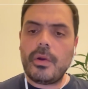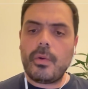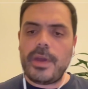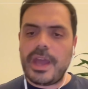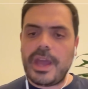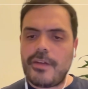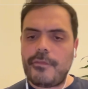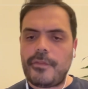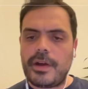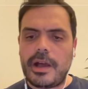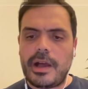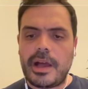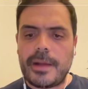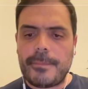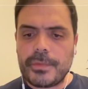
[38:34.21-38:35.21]
We have
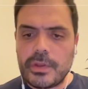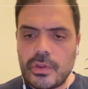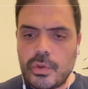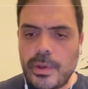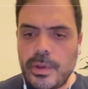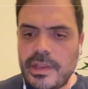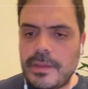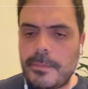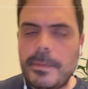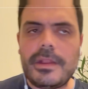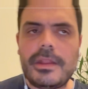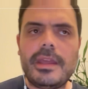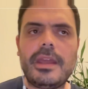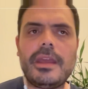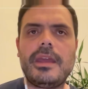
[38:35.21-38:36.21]
Sui
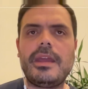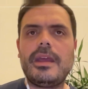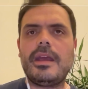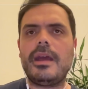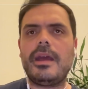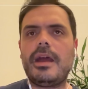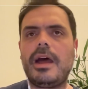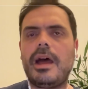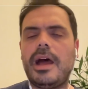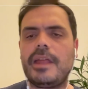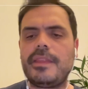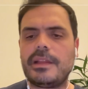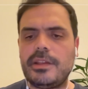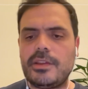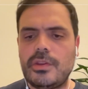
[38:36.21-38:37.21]
GPT that is